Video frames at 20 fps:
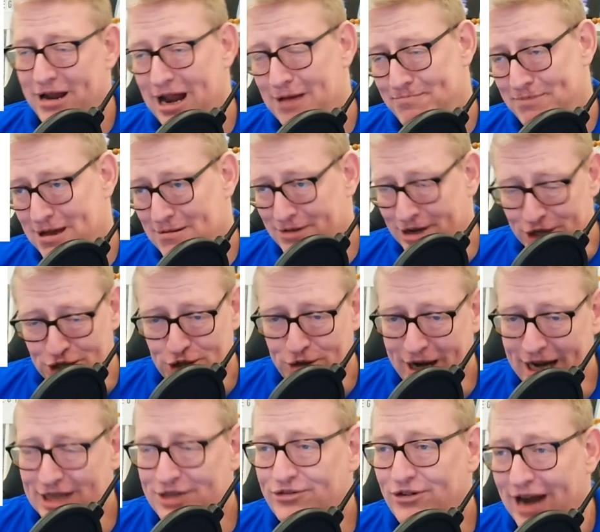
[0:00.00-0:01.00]
not be able to
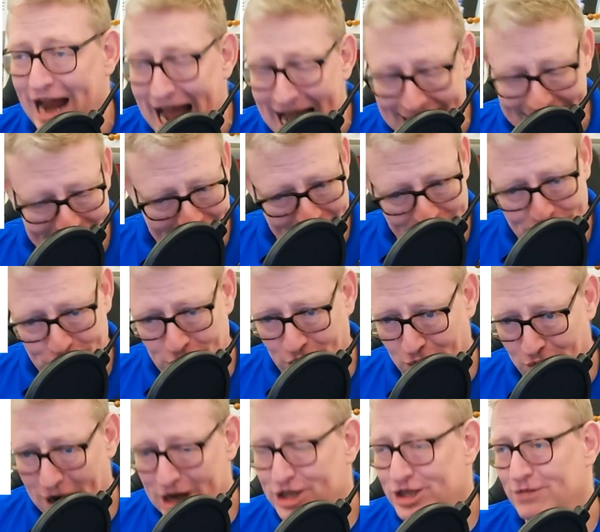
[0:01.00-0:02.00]
transfer assets to a
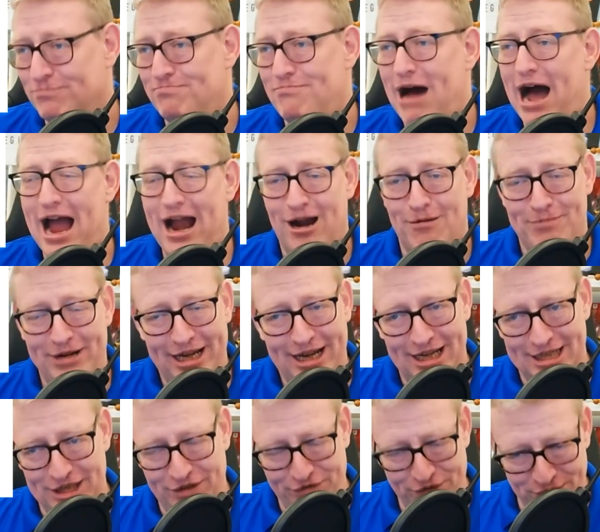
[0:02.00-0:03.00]
Russian buyer
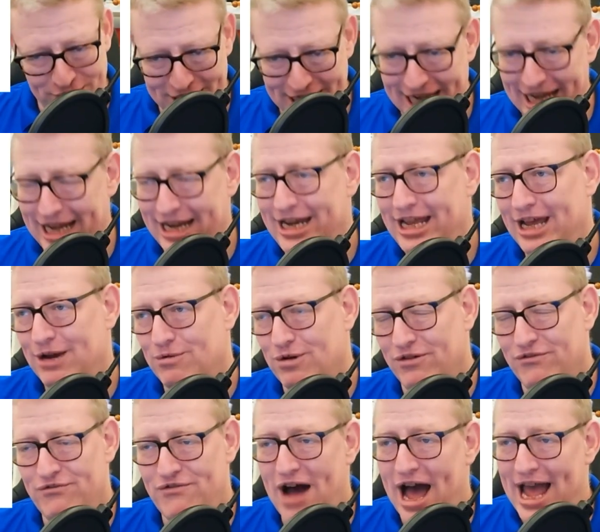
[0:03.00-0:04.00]
because if you did, it would
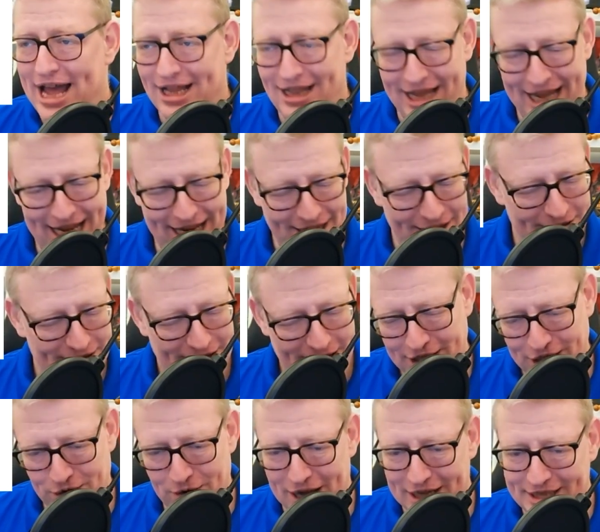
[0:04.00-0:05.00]
violate
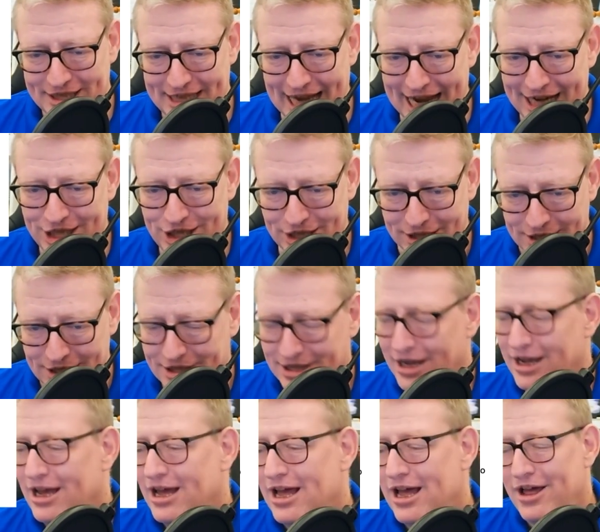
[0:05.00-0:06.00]
US sanctions.
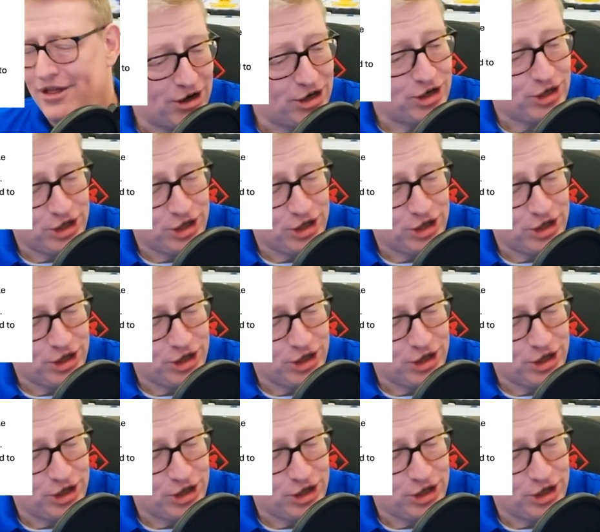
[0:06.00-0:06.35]
Under